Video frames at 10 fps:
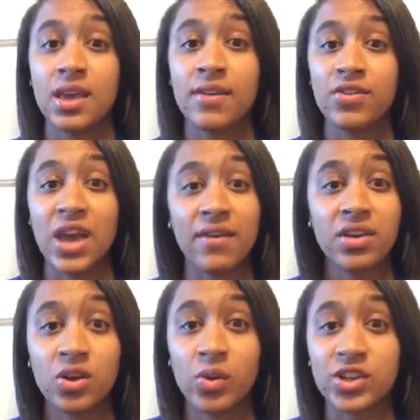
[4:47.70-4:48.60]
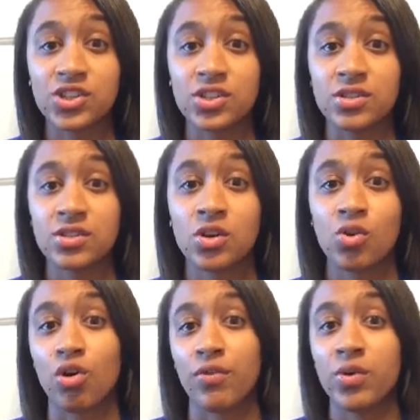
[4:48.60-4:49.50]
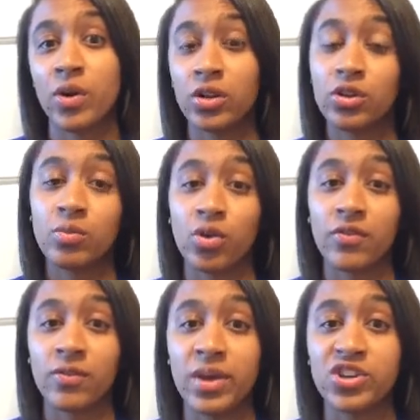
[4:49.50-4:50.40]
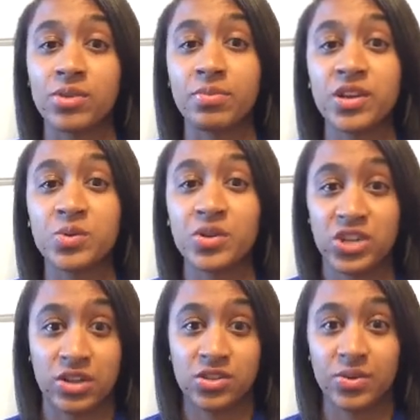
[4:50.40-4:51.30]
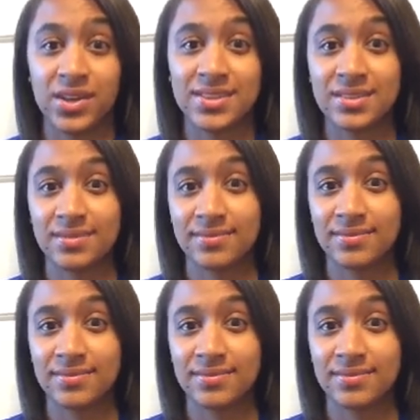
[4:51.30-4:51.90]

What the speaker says: If you have any questions or if you want to learn more information, please reach out to us.